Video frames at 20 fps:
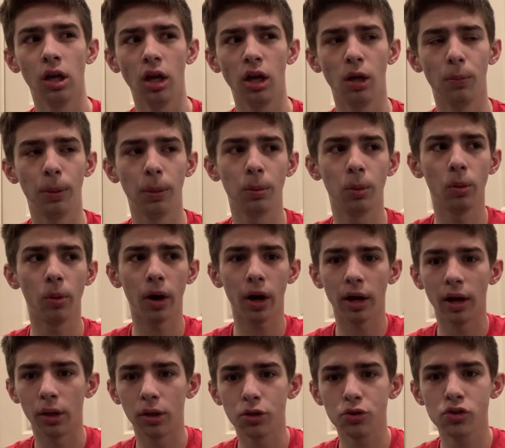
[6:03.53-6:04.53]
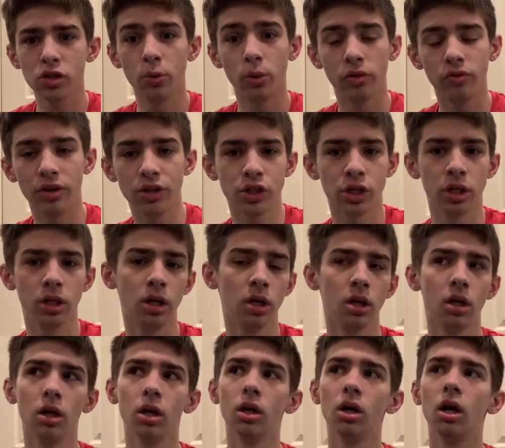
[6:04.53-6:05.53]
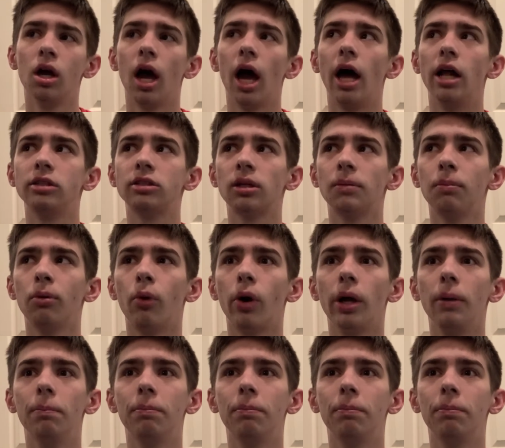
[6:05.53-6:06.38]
people walking down the street with Vision at some point.